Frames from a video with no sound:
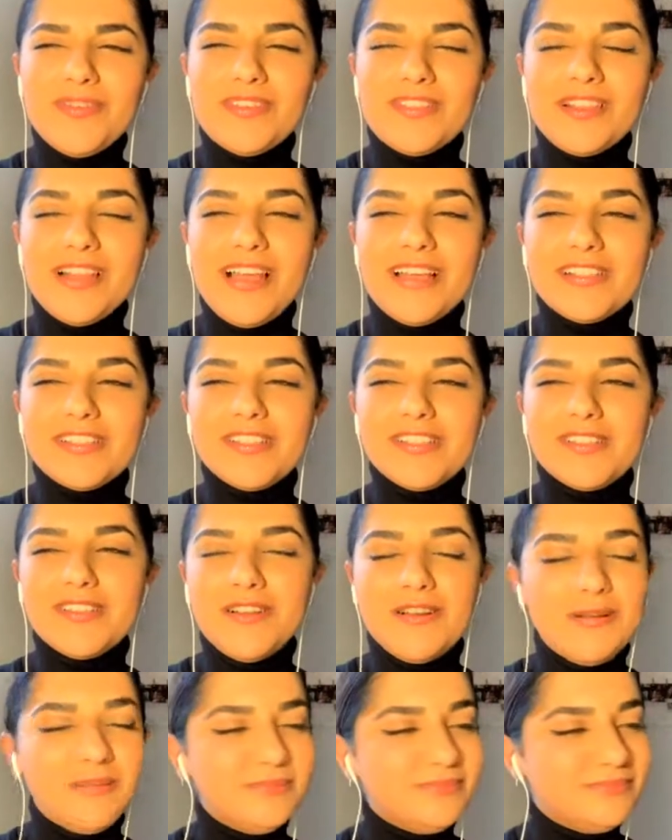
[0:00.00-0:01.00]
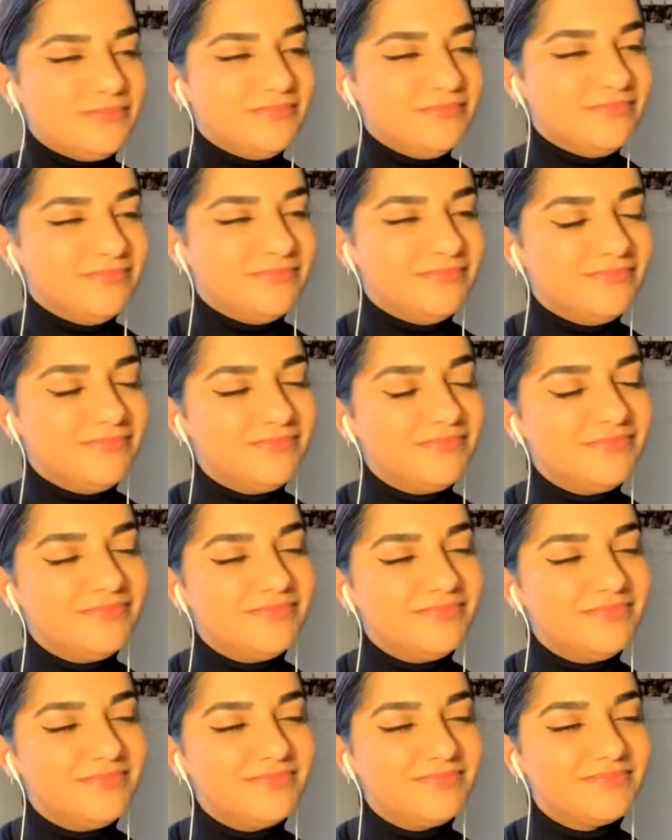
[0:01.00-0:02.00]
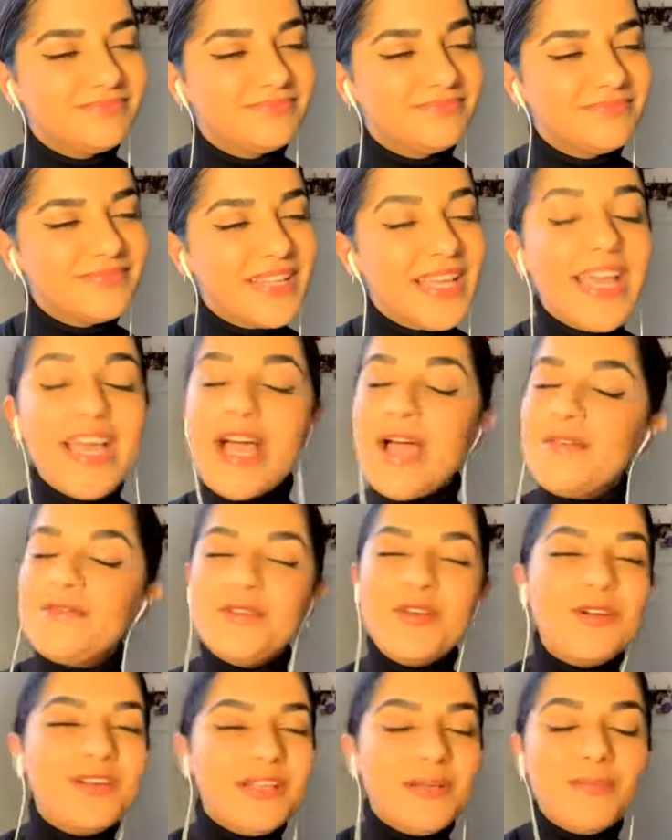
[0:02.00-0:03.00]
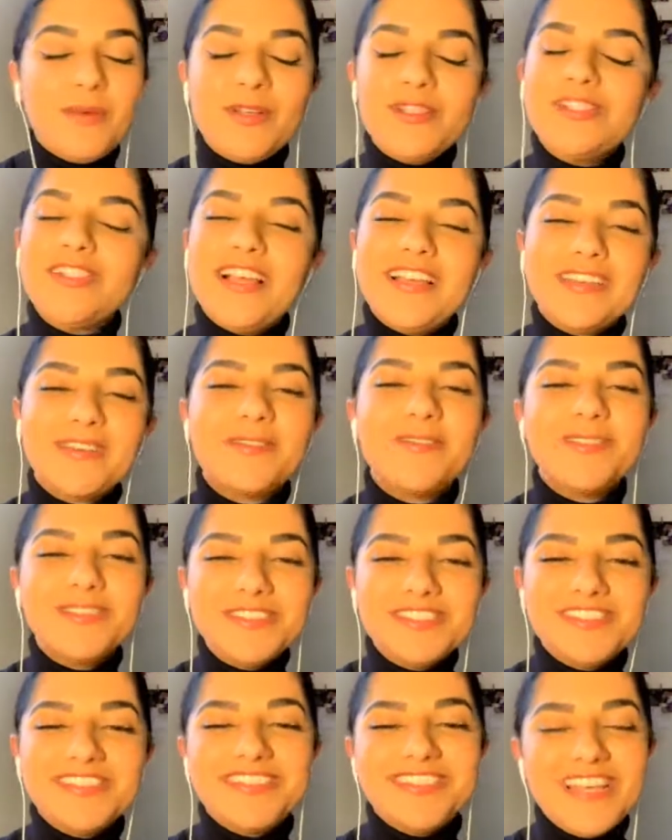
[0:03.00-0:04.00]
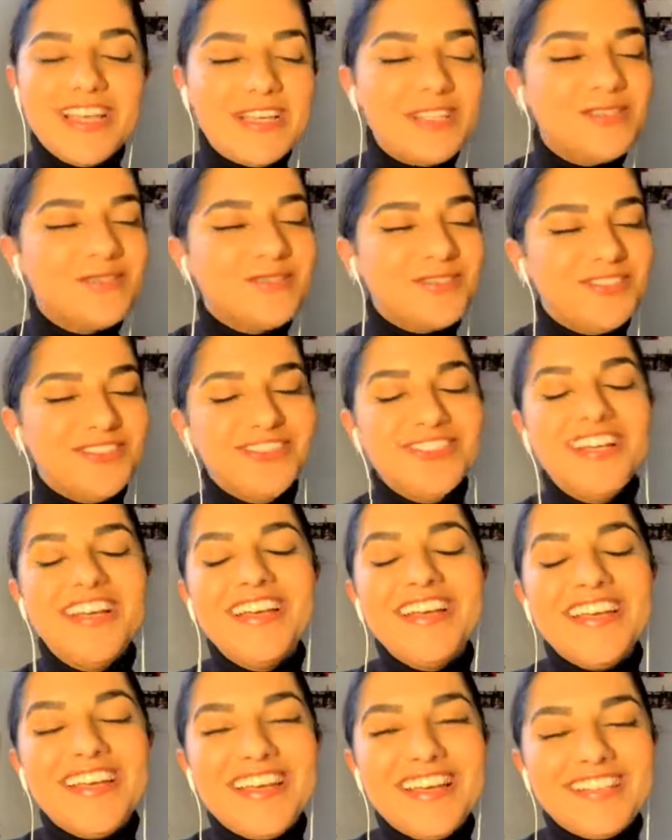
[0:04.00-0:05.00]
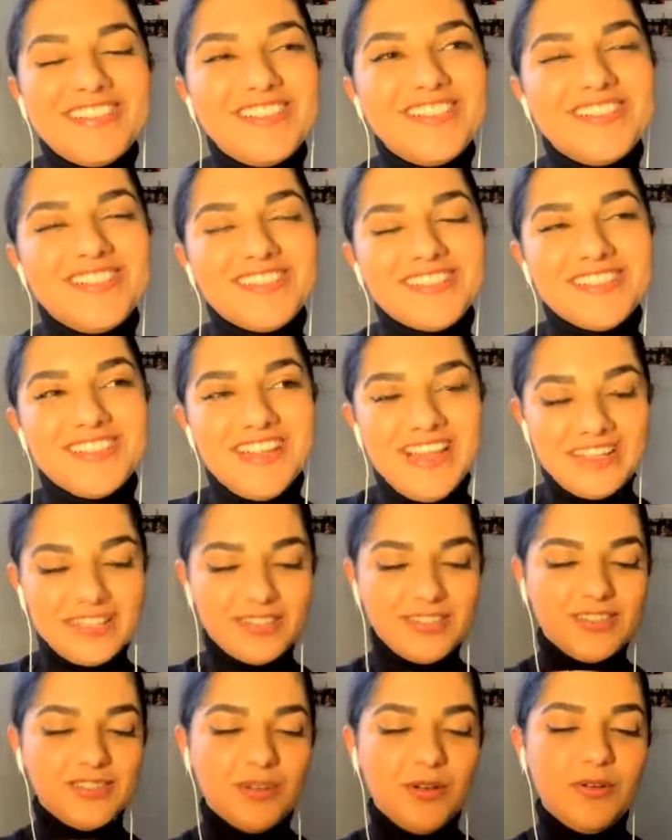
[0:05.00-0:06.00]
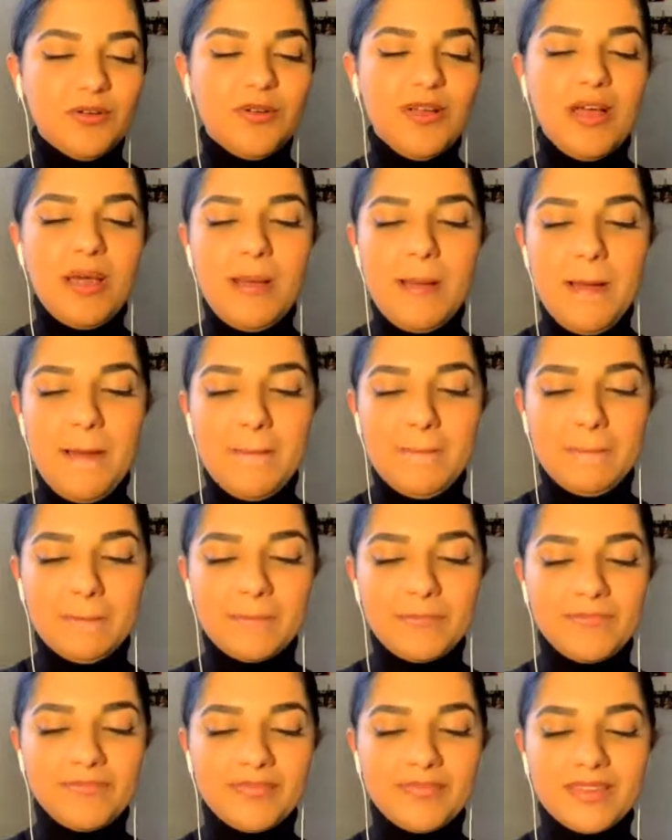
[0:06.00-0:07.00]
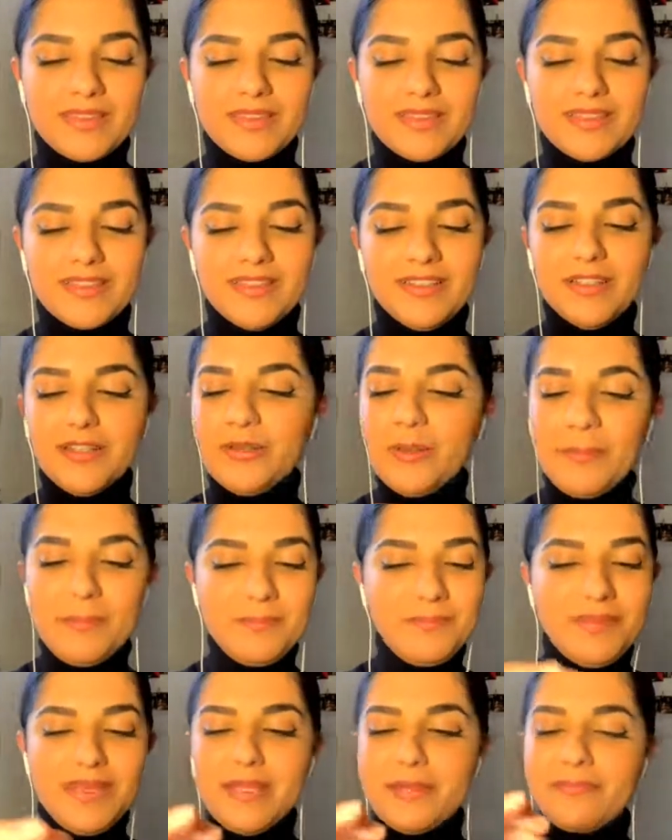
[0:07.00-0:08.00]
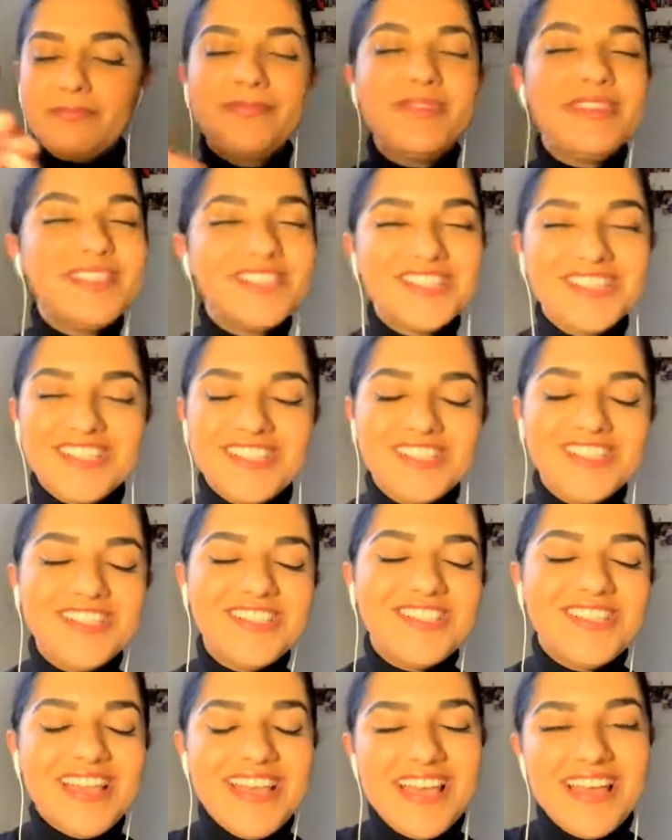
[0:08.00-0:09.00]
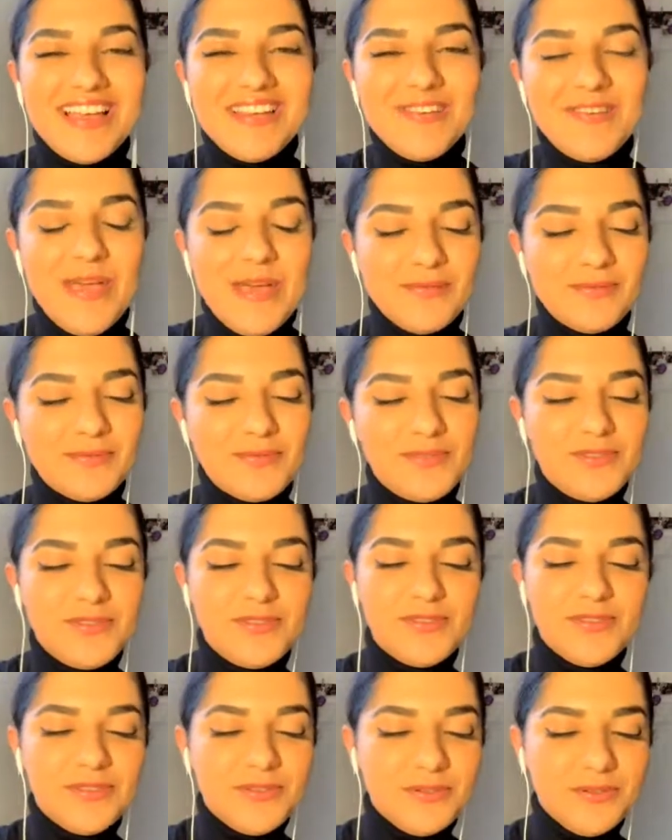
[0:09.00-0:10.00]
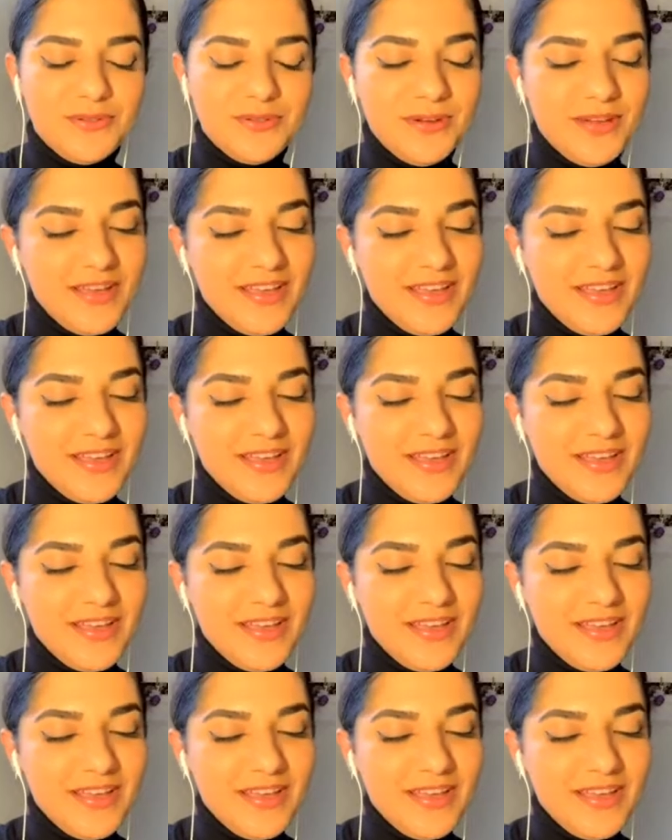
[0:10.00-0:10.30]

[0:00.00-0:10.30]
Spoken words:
like some, I have no idea, but it's like really tasteful. It's like so little meat pieces, and you have to